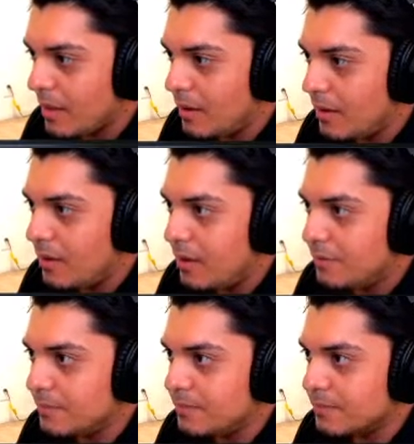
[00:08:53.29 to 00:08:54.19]

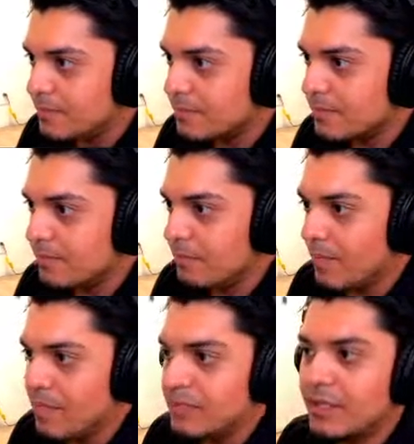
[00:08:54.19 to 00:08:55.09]
Um,
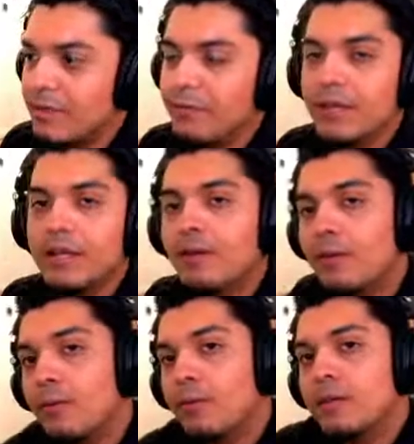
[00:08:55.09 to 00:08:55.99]
Basically, we need to
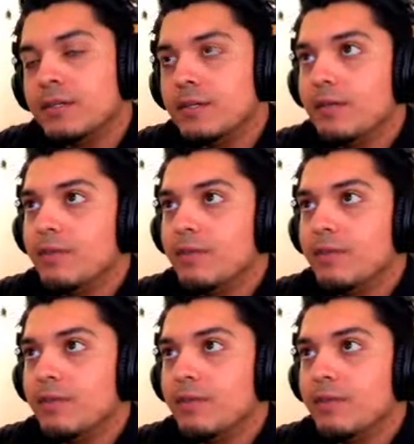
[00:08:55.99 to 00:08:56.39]
orient